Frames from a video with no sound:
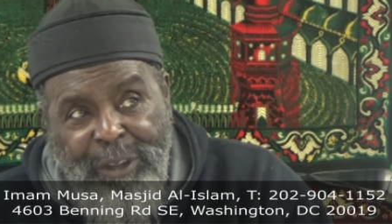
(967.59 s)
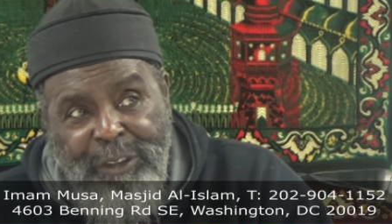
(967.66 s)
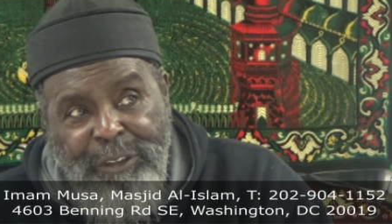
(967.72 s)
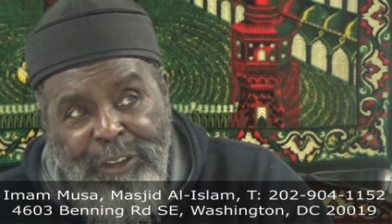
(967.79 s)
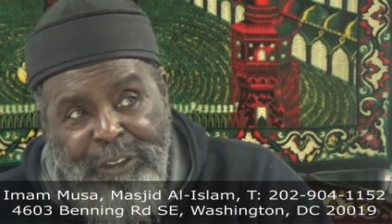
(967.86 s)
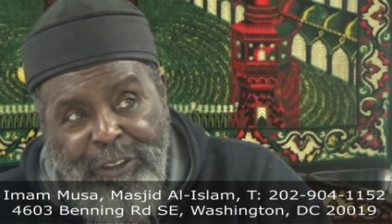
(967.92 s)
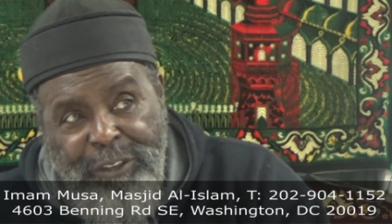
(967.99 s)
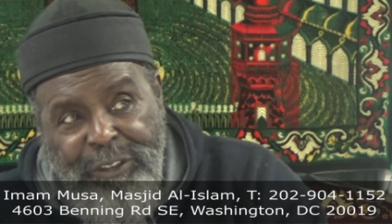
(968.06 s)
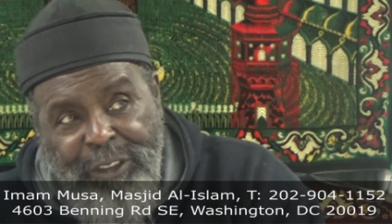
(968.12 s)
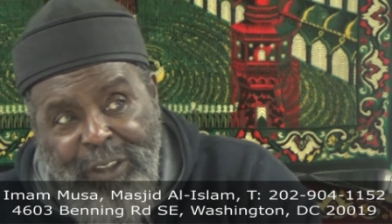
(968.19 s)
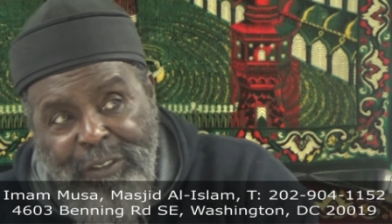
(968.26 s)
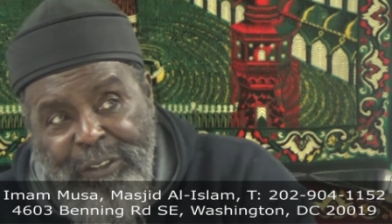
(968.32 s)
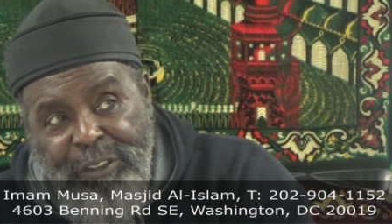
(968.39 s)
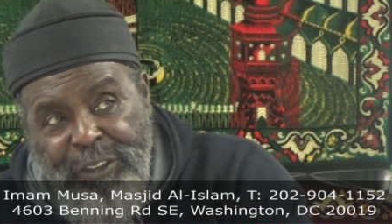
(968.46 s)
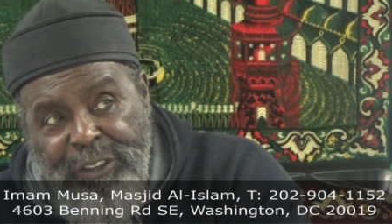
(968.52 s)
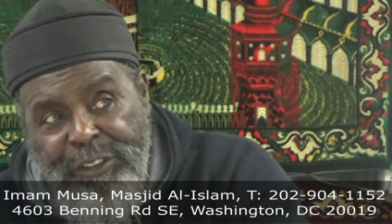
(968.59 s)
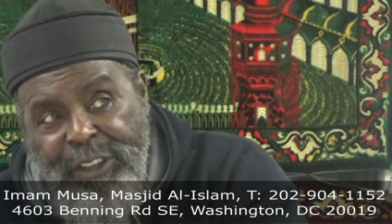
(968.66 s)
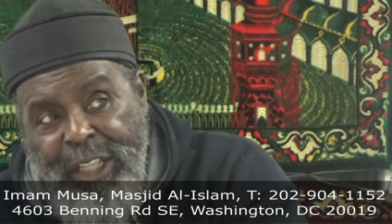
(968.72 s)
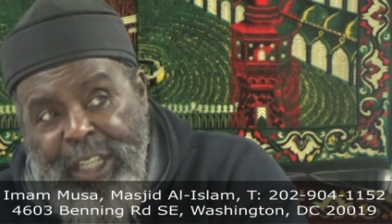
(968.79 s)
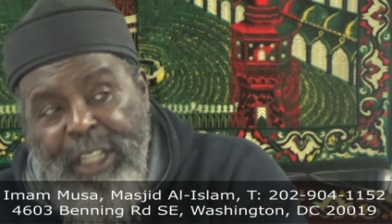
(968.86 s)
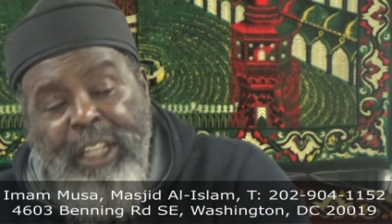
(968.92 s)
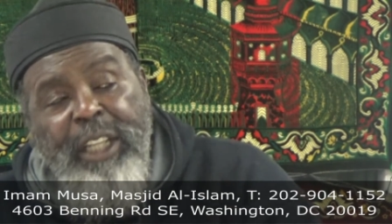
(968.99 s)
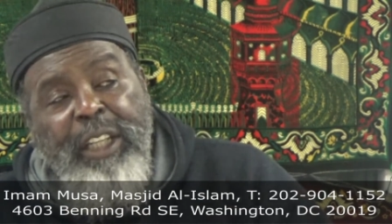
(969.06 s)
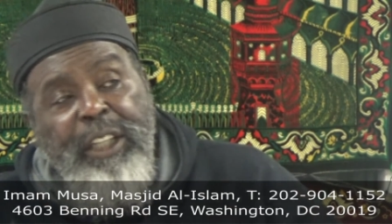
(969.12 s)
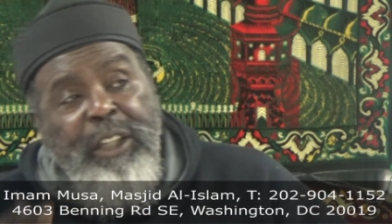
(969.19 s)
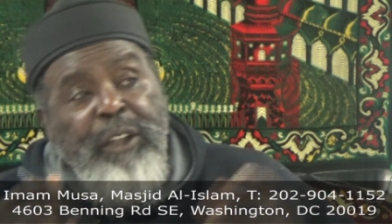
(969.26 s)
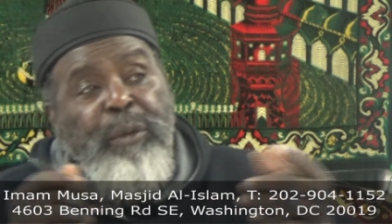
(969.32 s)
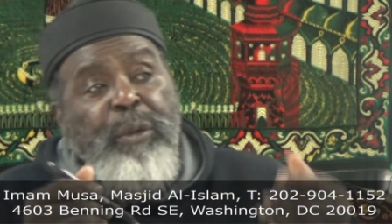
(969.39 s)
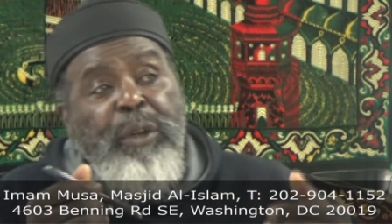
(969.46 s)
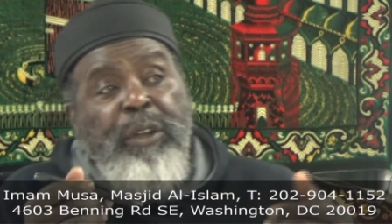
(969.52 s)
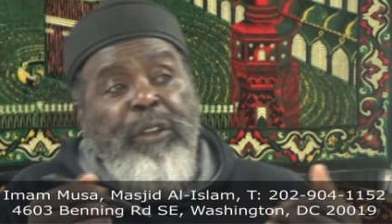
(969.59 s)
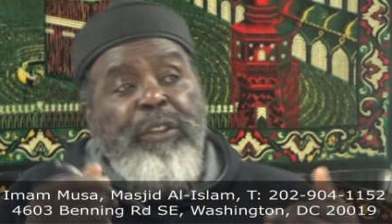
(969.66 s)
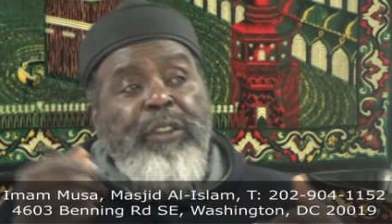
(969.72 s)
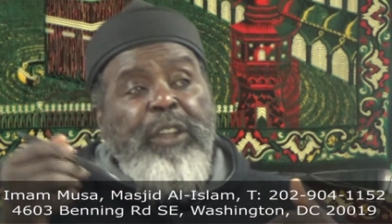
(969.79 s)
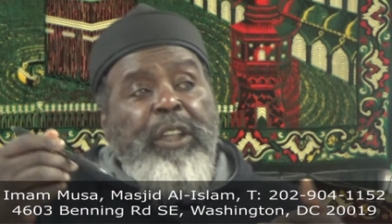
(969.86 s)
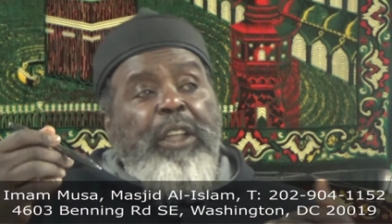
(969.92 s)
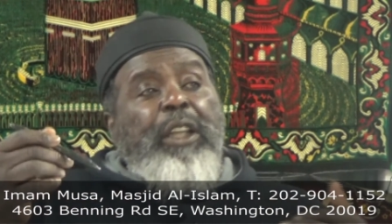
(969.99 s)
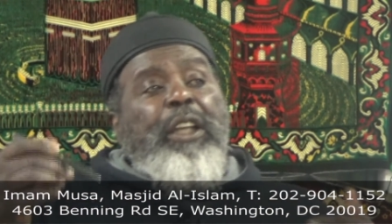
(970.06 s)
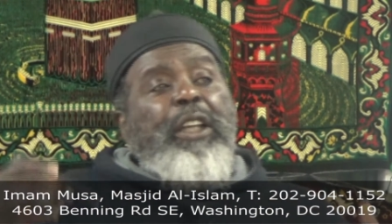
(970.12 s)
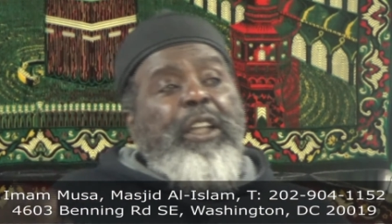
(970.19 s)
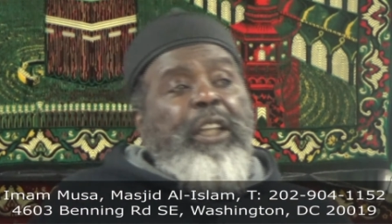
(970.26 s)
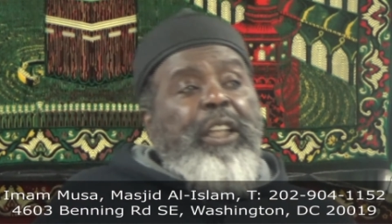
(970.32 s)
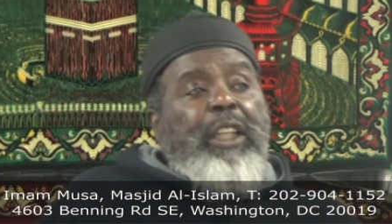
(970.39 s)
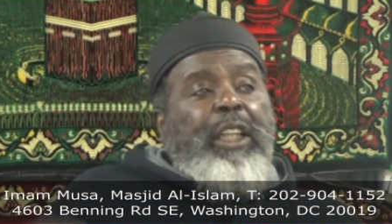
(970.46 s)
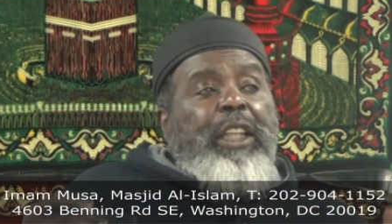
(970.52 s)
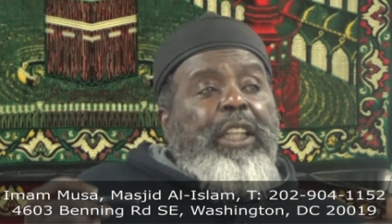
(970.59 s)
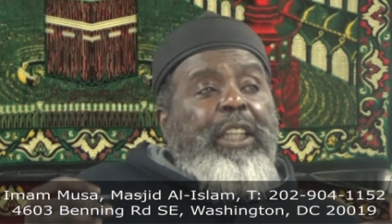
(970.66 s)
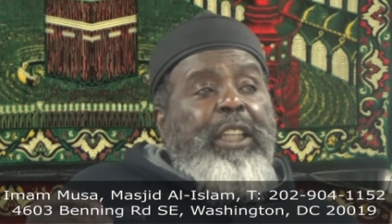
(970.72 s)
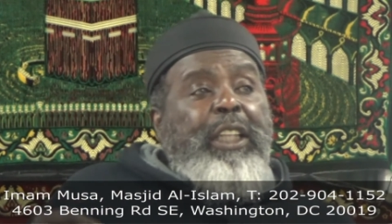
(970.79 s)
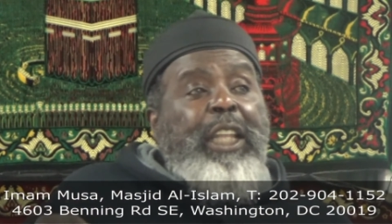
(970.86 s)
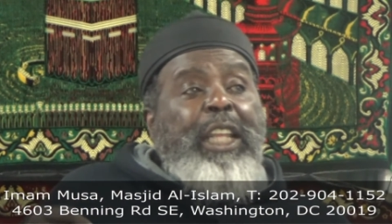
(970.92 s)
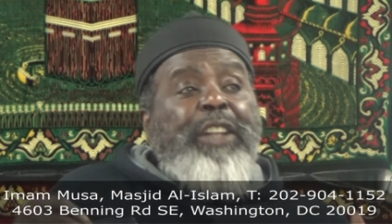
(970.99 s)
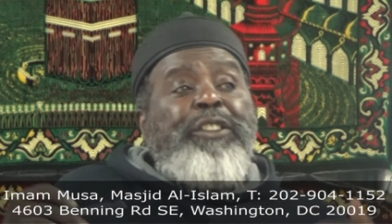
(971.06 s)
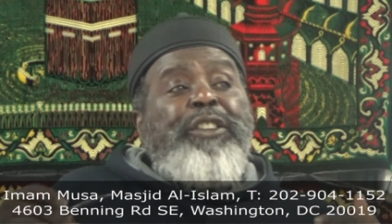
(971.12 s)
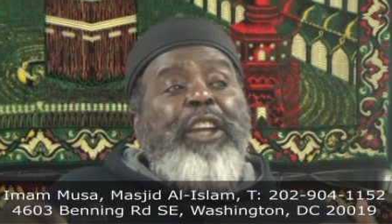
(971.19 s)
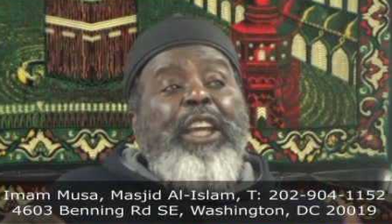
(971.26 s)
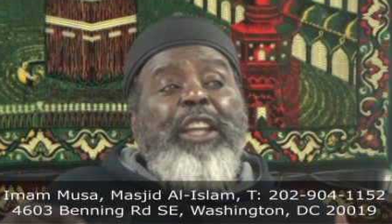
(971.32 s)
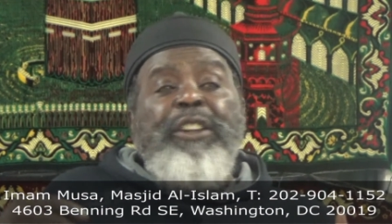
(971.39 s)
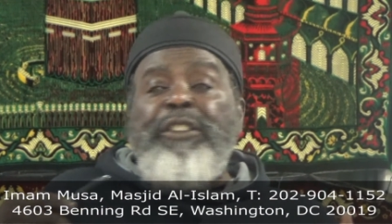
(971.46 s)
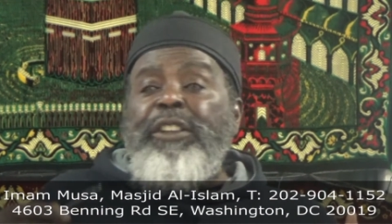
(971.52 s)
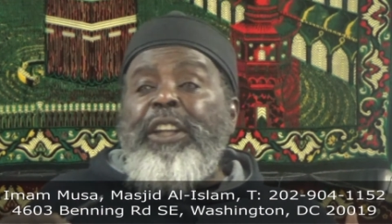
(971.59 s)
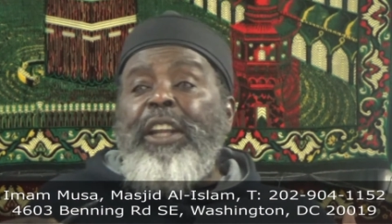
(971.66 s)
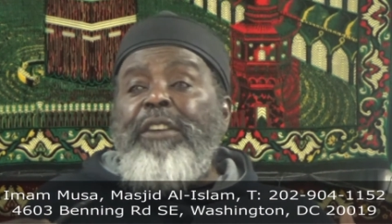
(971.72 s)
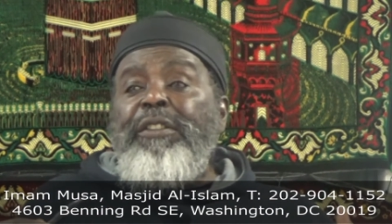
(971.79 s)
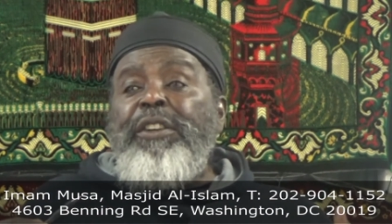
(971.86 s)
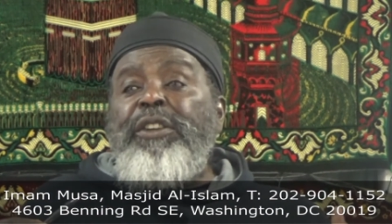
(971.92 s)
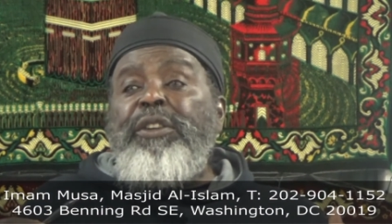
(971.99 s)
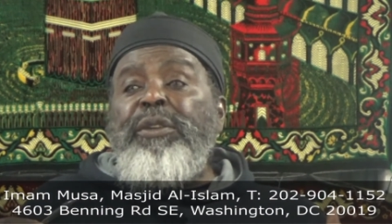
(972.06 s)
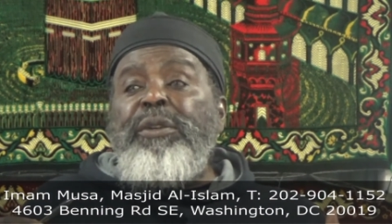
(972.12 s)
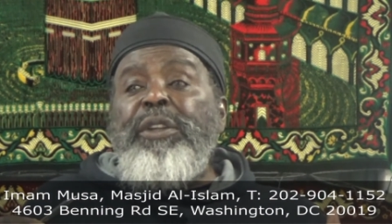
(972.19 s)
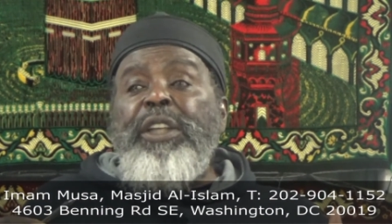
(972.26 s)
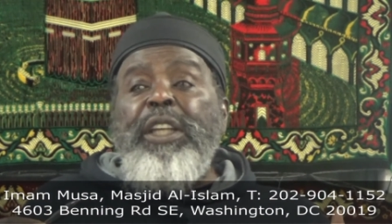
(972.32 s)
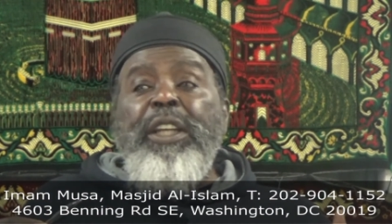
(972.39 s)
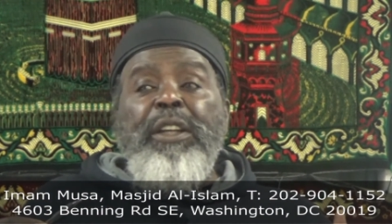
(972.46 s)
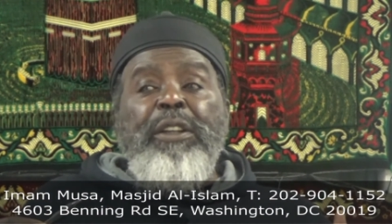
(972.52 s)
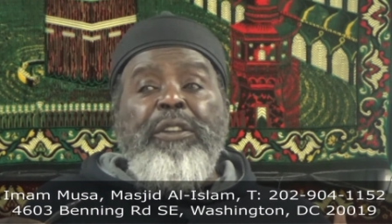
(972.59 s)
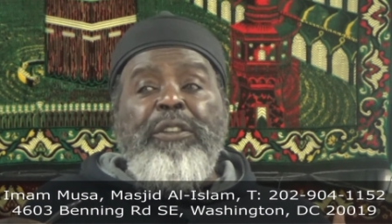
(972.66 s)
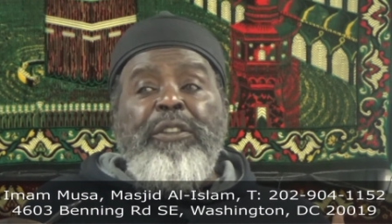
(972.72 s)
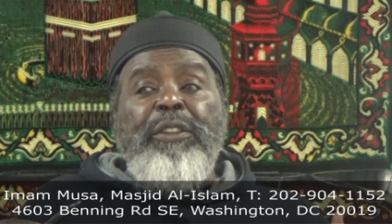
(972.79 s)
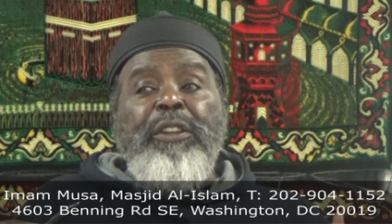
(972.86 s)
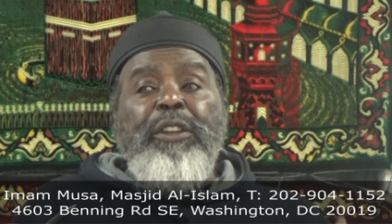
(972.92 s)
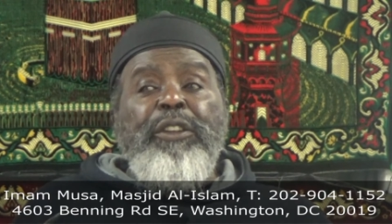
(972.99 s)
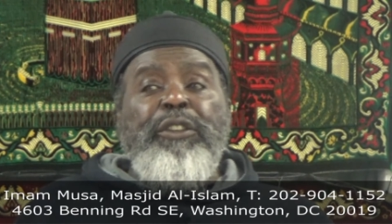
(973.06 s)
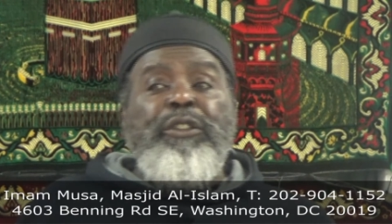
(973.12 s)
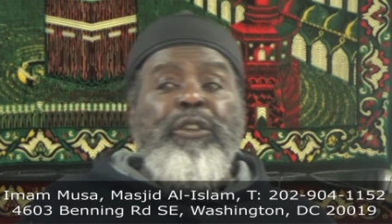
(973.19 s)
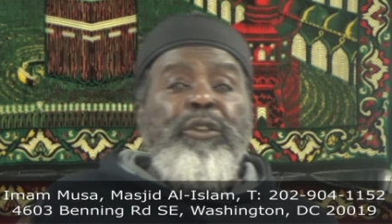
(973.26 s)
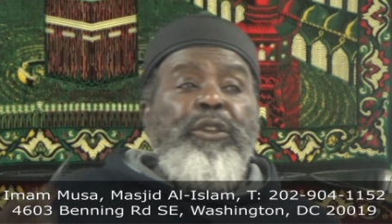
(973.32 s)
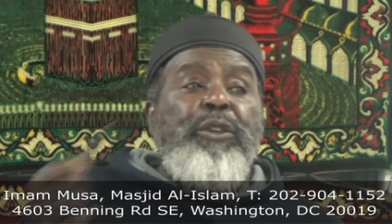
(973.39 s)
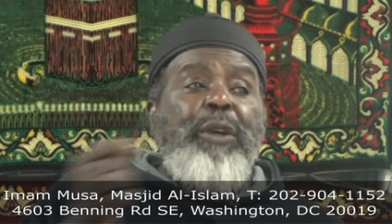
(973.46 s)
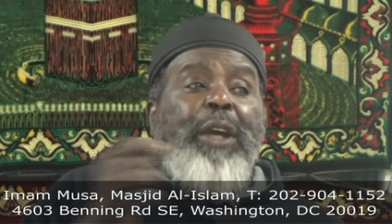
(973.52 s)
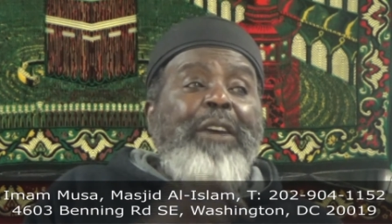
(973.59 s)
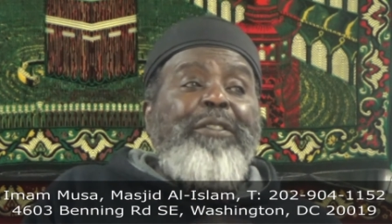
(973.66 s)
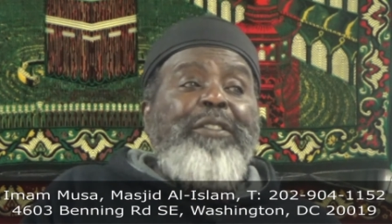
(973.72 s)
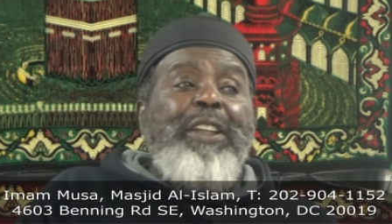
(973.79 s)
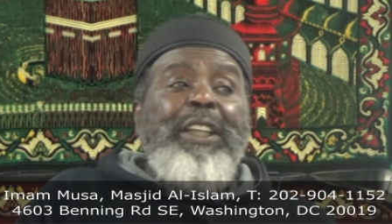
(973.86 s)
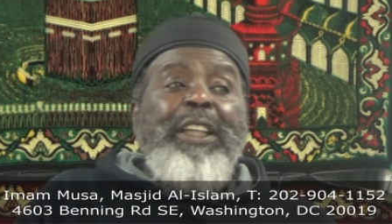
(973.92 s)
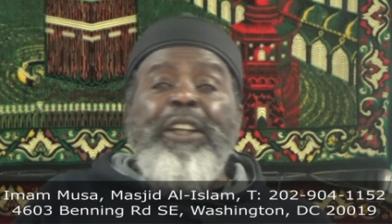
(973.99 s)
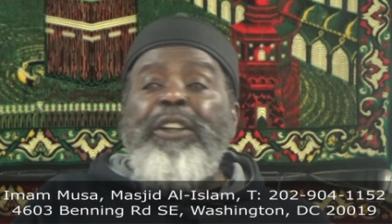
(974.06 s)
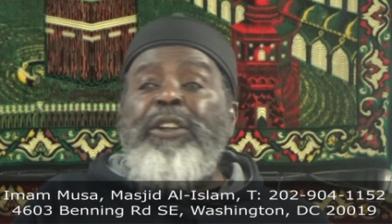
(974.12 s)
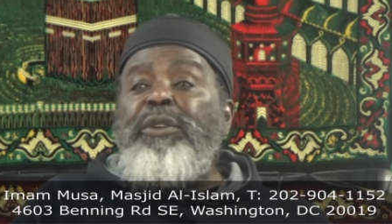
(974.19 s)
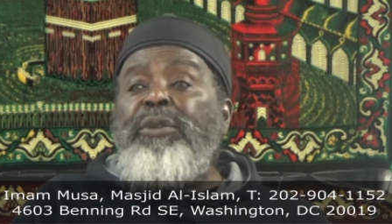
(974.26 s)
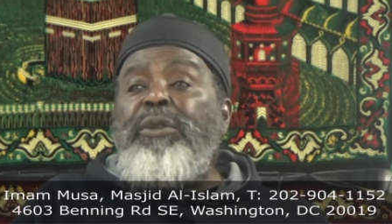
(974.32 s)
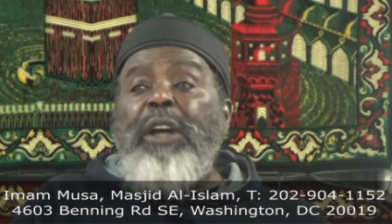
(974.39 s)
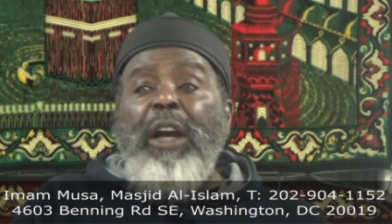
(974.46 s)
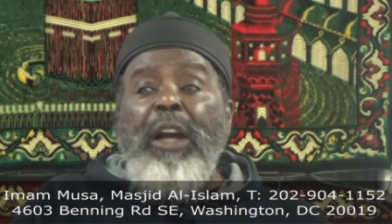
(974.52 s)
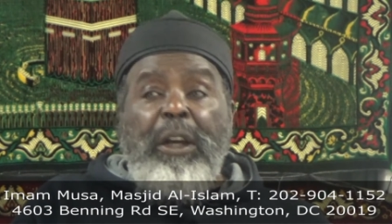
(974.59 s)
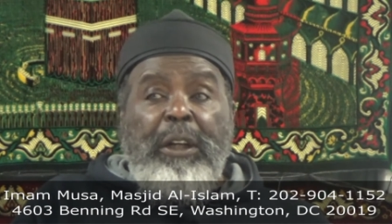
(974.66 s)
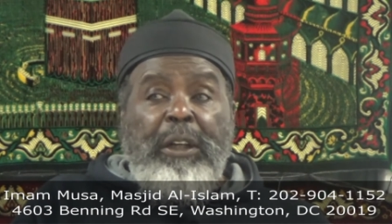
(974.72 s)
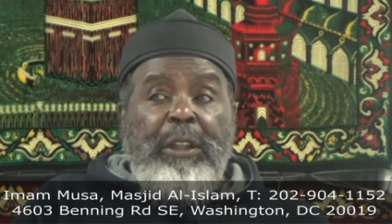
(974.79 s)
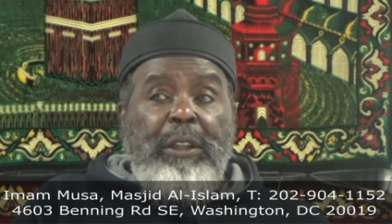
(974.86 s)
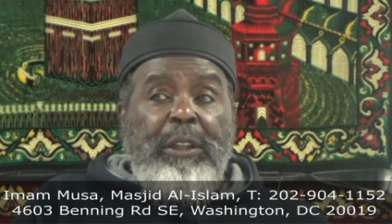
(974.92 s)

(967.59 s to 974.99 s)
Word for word: 67, 68, in other words, they change it every two years, so you have to get a new car